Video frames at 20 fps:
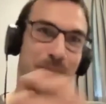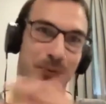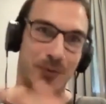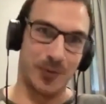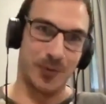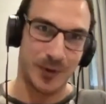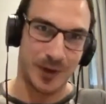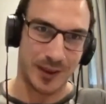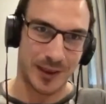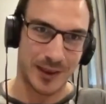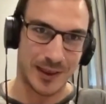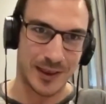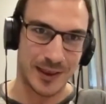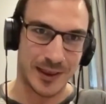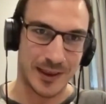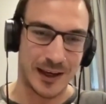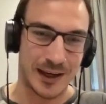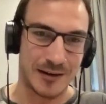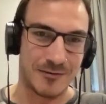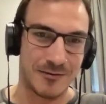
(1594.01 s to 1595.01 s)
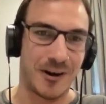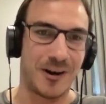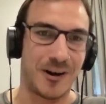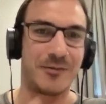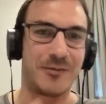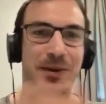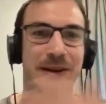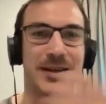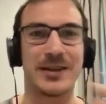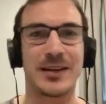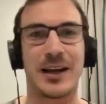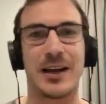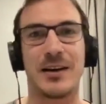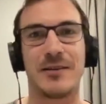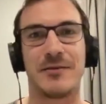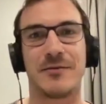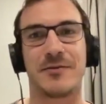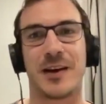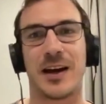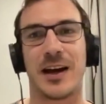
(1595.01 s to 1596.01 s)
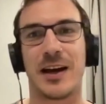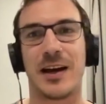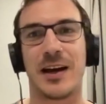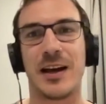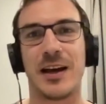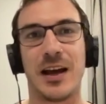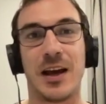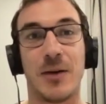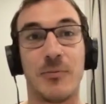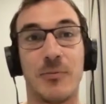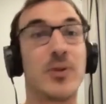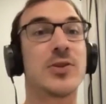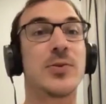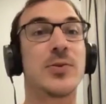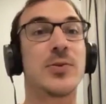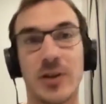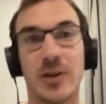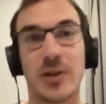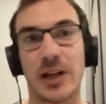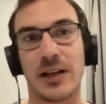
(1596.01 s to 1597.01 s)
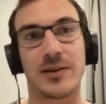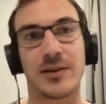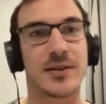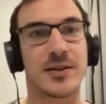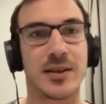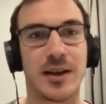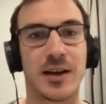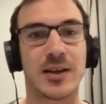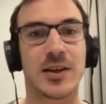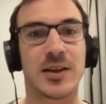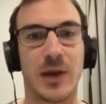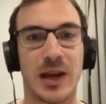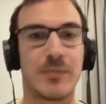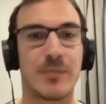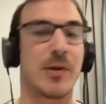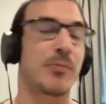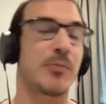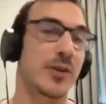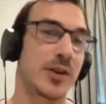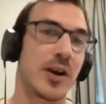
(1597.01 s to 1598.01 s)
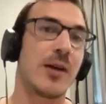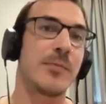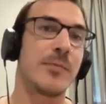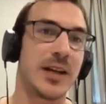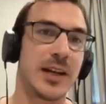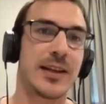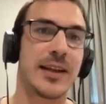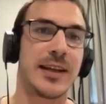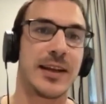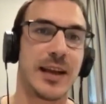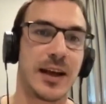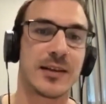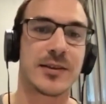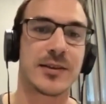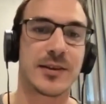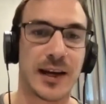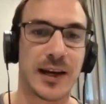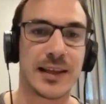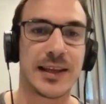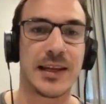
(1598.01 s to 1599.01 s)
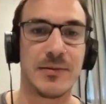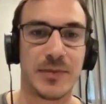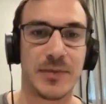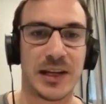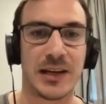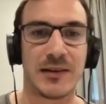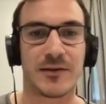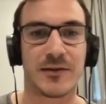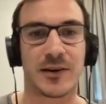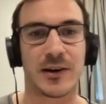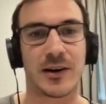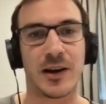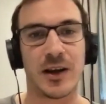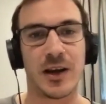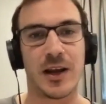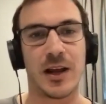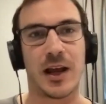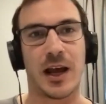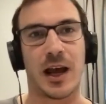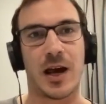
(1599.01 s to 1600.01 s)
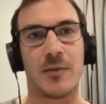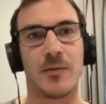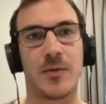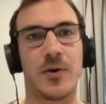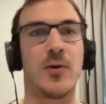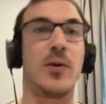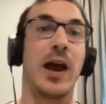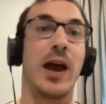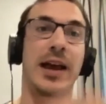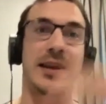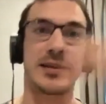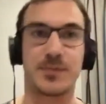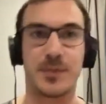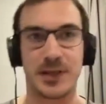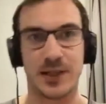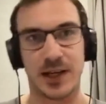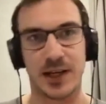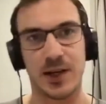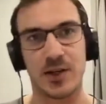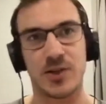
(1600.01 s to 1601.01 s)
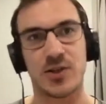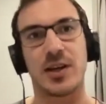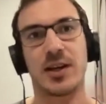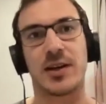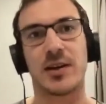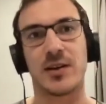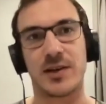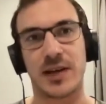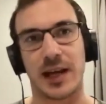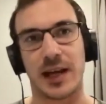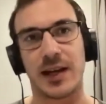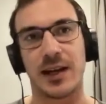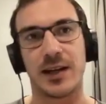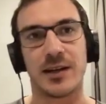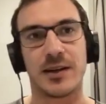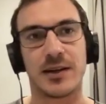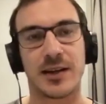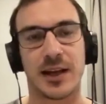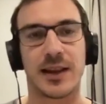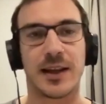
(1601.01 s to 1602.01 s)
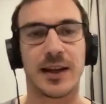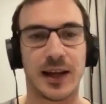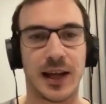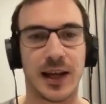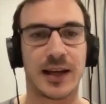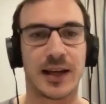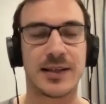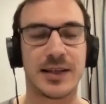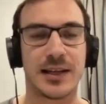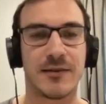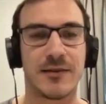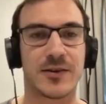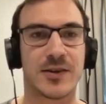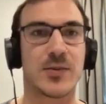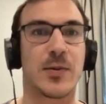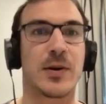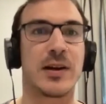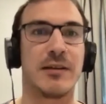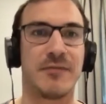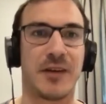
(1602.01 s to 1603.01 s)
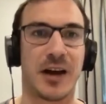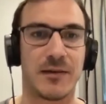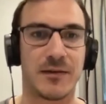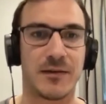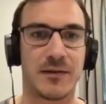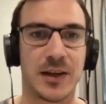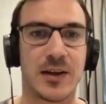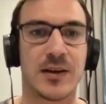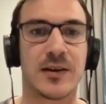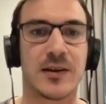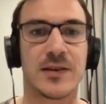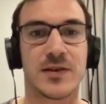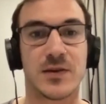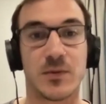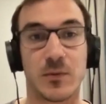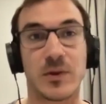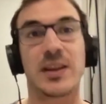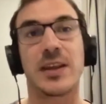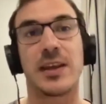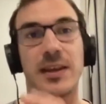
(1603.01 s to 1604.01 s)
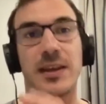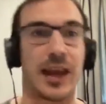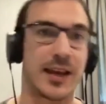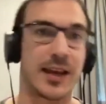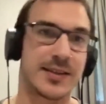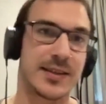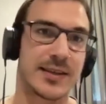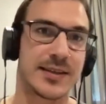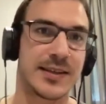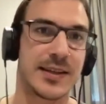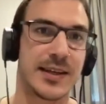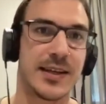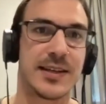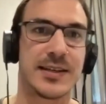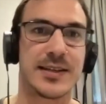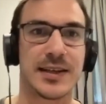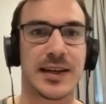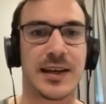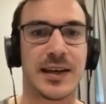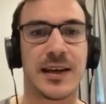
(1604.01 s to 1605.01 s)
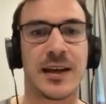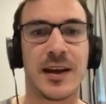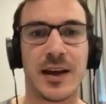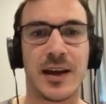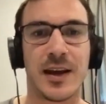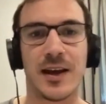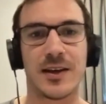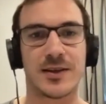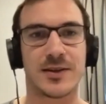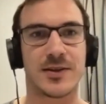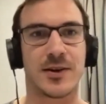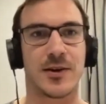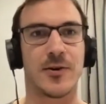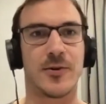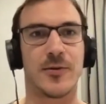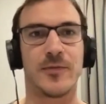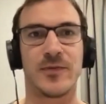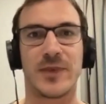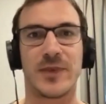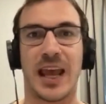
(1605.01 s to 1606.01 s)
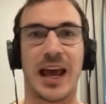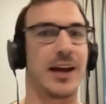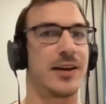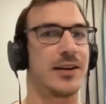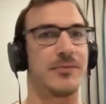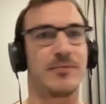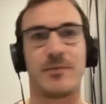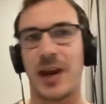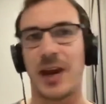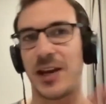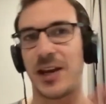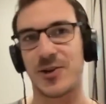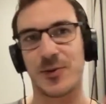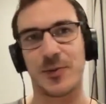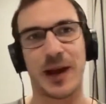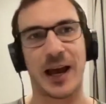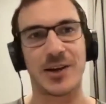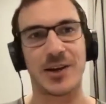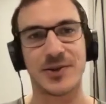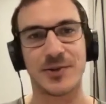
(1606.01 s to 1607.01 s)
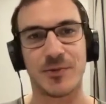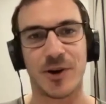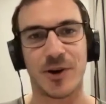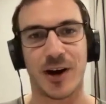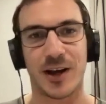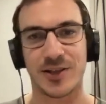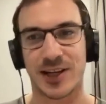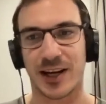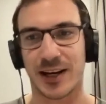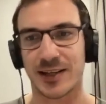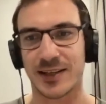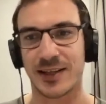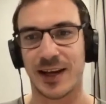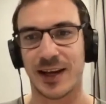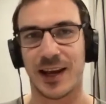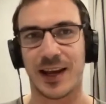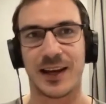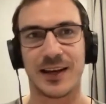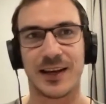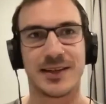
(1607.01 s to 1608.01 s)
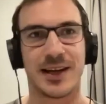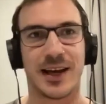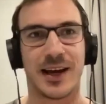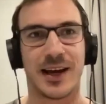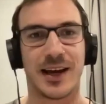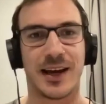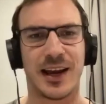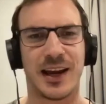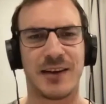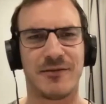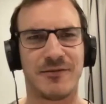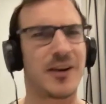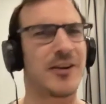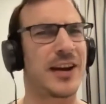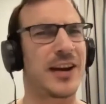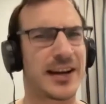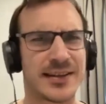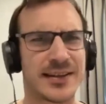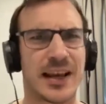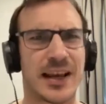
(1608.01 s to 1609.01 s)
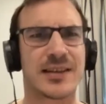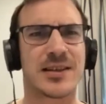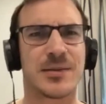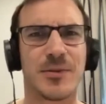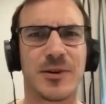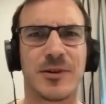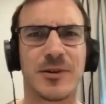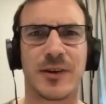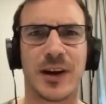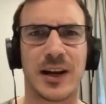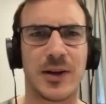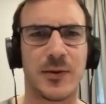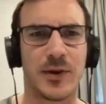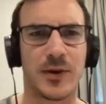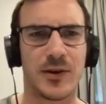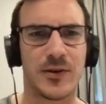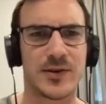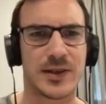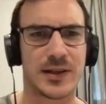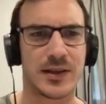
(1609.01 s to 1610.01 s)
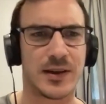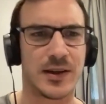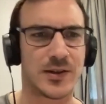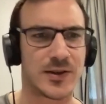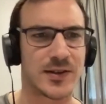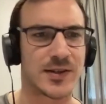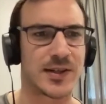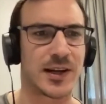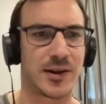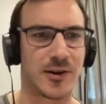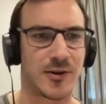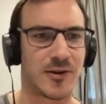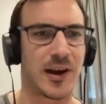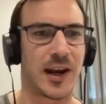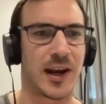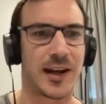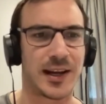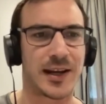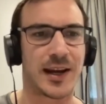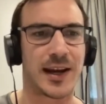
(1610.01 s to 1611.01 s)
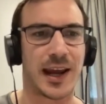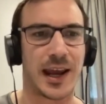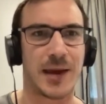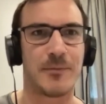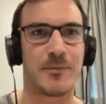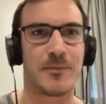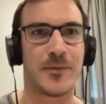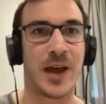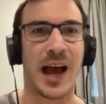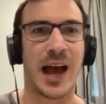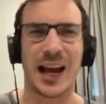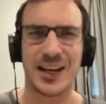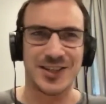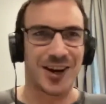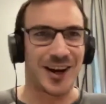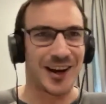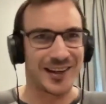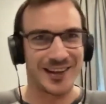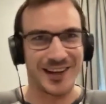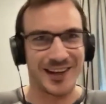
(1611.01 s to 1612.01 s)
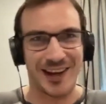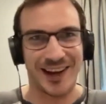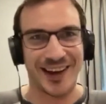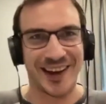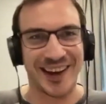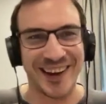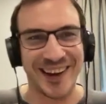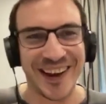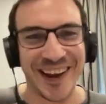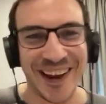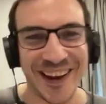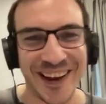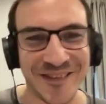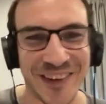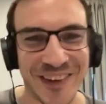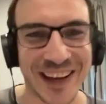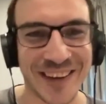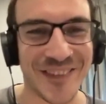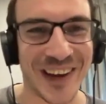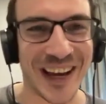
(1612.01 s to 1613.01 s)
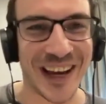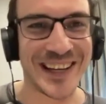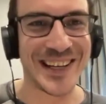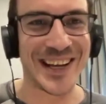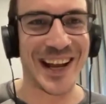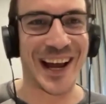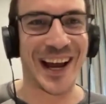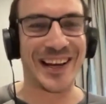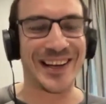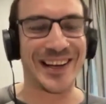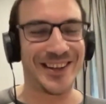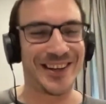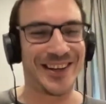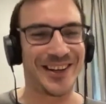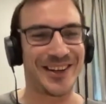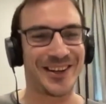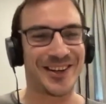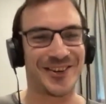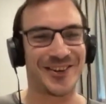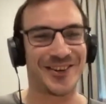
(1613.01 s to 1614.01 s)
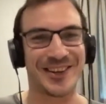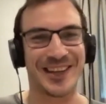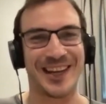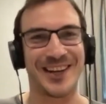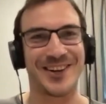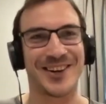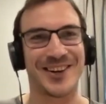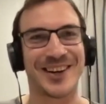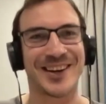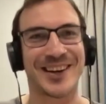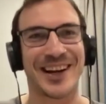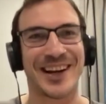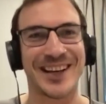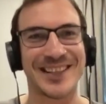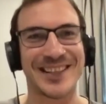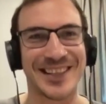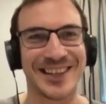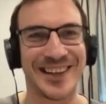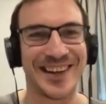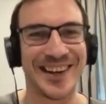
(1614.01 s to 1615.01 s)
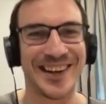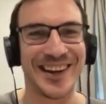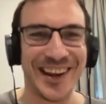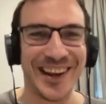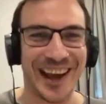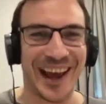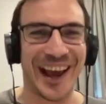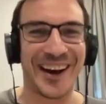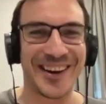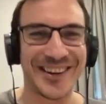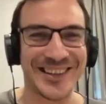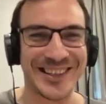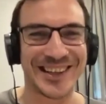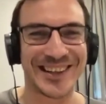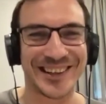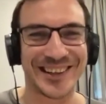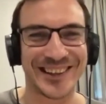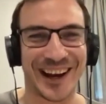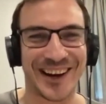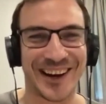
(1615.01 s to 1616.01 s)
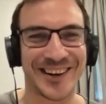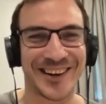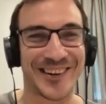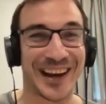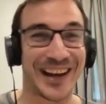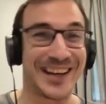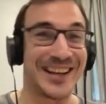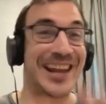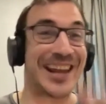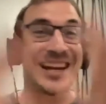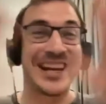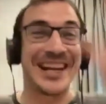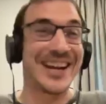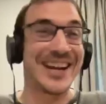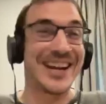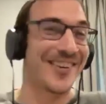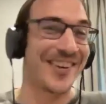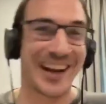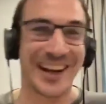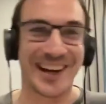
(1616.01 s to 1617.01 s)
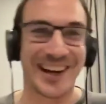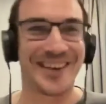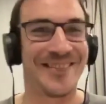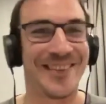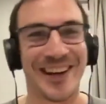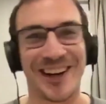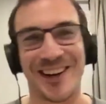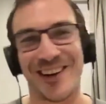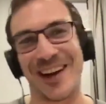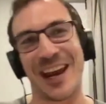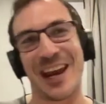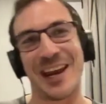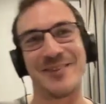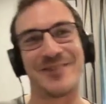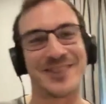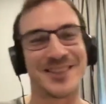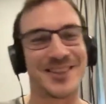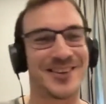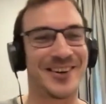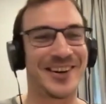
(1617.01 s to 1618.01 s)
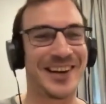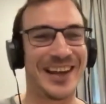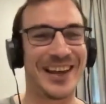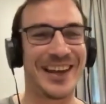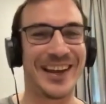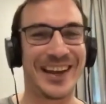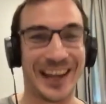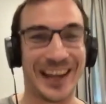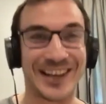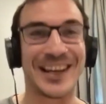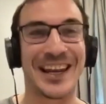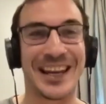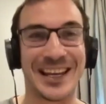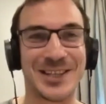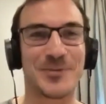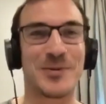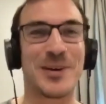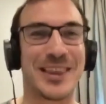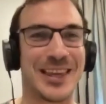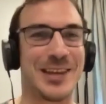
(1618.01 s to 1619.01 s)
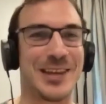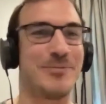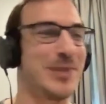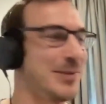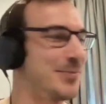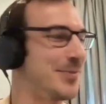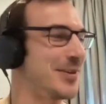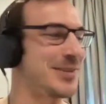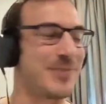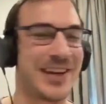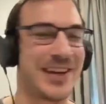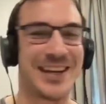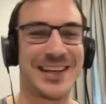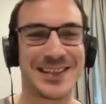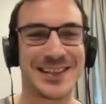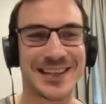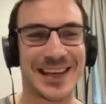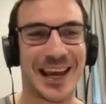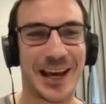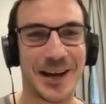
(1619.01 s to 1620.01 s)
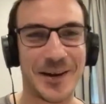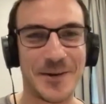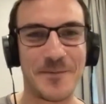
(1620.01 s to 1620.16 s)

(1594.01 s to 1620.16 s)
with the involvement of multiple elders along the way, but predominantly Elder Eileen Beaver, who has been teaching Dedlaneati for 25 years within the SSDEC. So yeah, major passion project, and very accessible for anyone who's interested in creating a game. I taught my 9-year-old Inuk cousin how to create, and then he created a video game. So it is within people's means, yeah.